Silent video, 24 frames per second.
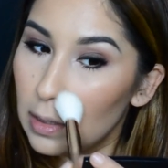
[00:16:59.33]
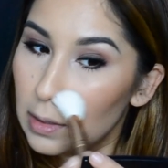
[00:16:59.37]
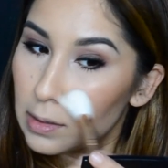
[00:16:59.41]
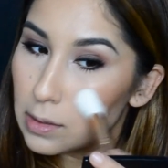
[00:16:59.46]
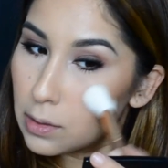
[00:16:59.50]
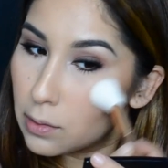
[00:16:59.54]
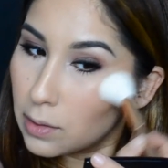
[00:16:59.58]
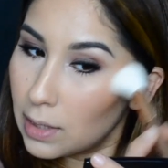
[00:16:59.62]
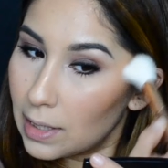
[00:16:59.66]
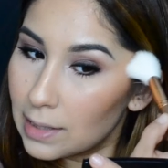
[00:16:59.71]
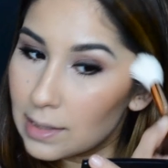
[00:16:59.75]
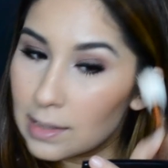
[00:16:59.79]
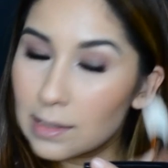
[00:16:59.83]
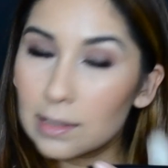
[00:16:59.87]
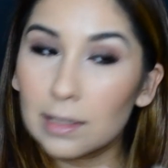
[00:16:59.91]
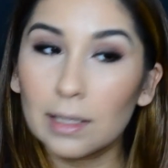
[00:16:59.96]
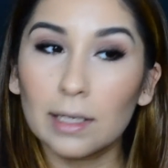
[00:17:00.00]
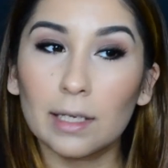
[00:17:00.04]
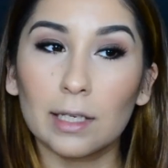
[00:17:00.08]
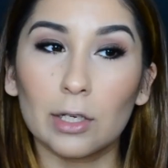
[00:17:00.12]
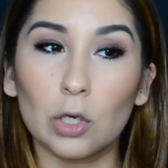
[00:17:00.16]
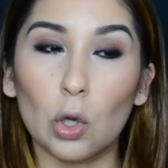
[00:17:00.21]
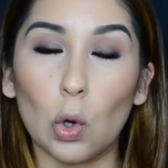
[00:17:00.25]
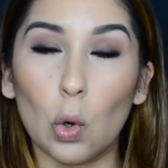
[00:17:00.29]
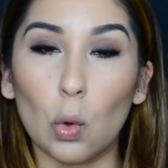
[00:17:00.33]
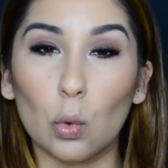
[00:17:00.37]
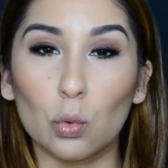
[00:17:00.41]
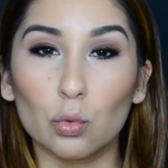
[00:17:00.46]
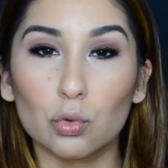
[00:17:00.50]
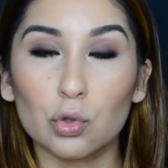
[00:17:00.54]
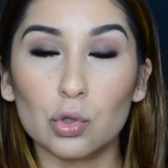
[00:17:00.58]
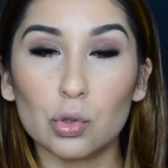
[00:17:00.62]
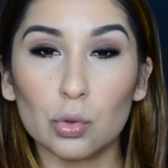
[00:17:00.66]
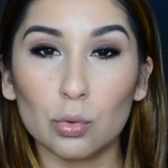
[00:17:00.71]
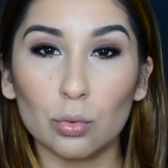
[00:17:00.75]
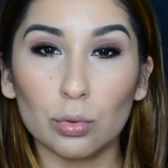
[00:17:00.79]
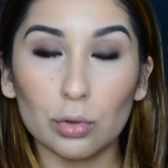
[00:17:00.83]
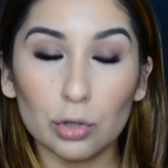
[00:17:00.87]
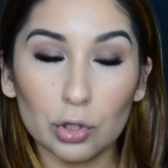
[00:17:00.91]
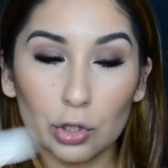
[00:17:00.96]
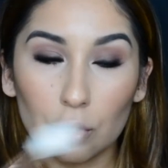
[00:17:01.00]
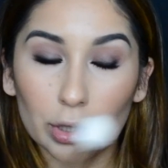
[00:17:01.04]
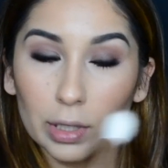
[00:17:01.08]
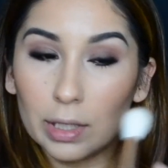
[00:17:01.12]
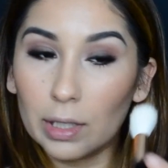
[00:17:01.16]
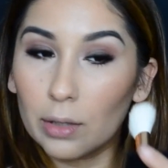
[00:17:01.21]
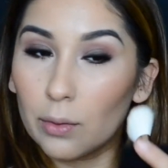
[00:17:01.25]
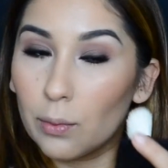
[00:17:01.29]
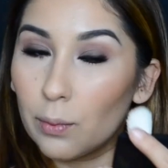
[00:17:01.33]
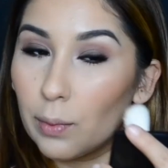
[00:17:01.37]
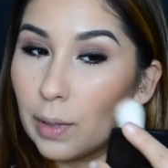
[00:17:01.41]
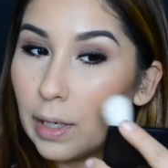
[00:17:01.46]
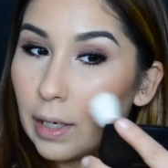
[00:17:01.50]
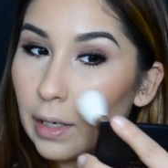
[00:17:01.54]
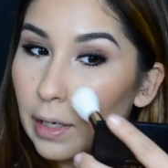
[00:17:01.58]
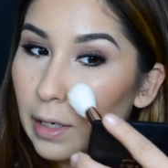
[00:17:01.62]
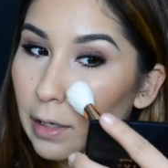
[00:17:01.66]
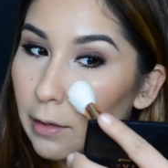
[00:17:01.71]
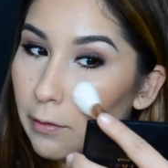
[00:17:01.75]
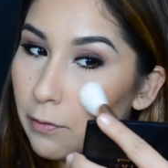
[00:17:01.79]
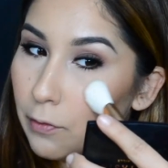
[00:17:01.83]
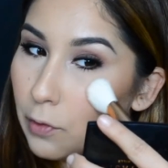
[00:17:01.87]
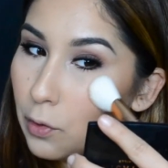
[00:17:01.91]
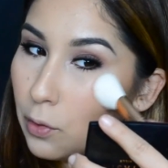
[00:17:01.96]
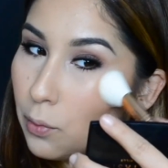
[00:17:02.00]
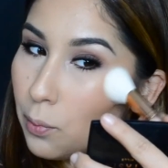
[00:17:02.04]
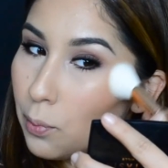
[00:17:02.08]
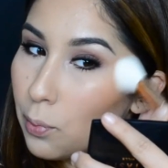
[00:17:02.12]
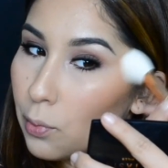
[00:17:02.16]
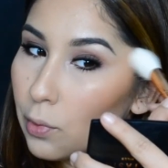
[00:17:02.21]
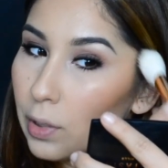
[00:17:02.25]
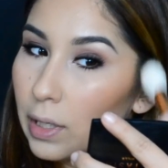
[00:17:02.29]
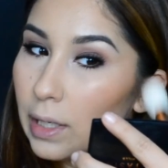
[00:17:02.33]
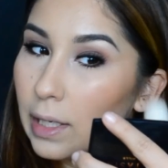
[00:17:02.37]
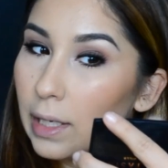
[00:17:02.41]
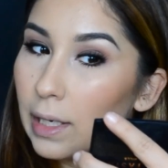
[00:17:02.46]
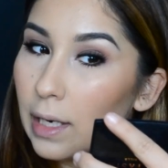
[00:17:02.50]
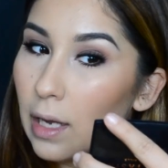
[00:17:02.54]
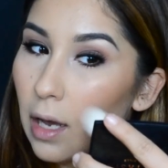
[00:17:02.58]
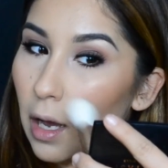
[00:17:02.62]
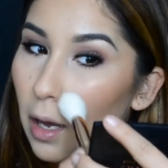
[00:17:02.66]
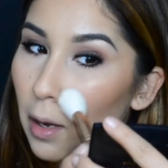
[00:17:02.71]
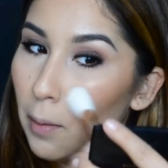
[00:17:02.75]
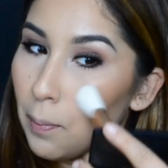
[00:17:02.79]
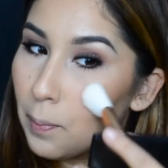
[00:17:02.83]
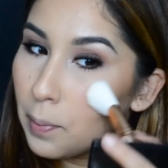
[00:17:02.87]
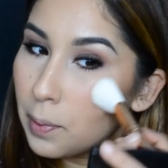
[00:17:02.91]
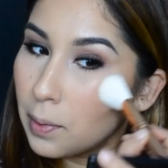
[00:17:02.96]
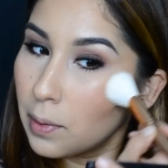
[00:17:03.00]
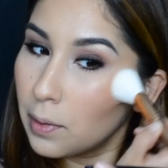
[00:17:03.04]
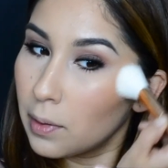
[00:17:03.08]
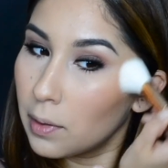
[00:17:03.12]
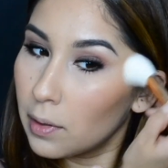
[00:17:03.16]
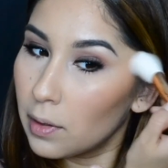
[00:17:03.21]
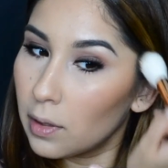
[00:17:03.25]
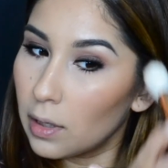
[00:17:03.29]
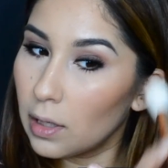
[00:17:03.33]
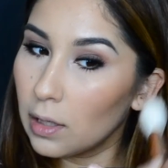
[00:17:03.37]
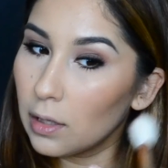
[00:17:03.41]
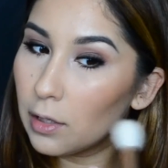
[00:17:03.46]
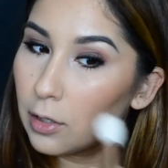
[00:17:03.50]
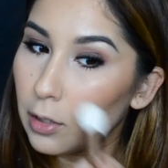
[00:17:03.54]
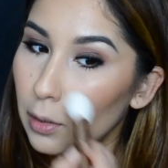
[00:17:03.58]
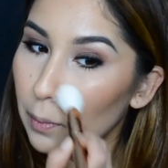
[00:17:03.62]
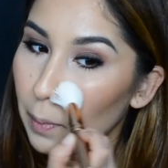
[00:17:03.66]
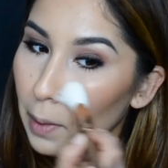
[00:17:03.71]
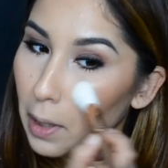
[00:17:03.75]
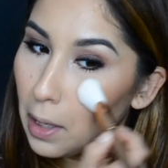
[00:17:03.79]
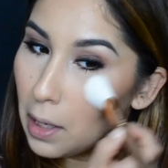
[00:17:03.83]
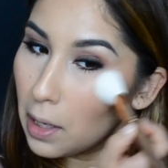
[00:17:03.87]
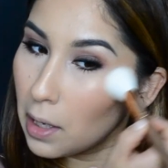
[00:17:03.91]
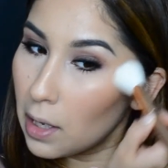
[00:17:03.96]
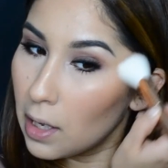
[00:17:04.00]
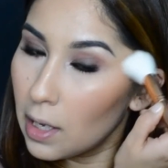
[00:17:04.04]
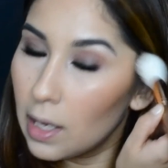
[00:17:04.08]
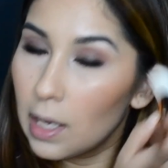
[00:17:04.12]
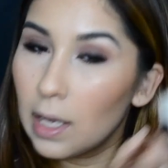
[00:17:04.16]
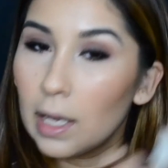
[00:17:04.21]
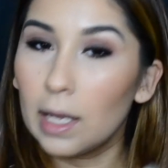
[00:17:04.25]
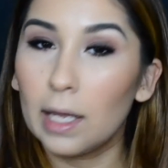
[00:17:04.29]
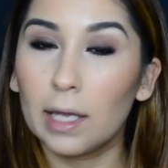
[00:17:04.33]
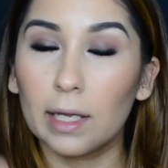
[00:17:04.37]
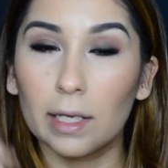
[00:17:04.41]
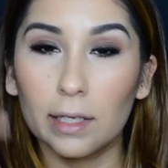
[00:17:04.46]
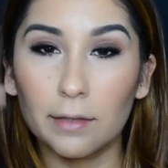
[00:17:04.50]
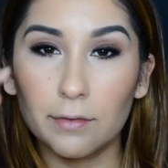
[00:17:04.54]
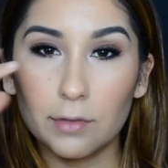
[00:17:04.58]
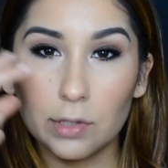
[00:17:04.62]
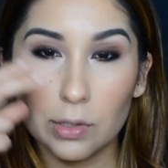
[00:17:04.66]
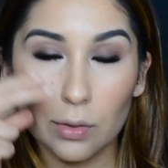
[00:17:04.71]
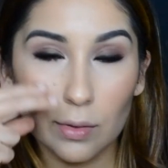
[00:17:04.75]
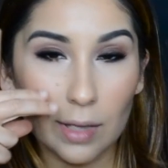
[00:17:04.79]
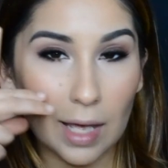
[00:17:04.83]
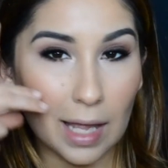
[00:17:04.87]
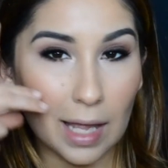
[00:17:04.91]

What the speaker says: So that's like an old school trick where if you bring it up a little bit, it gives you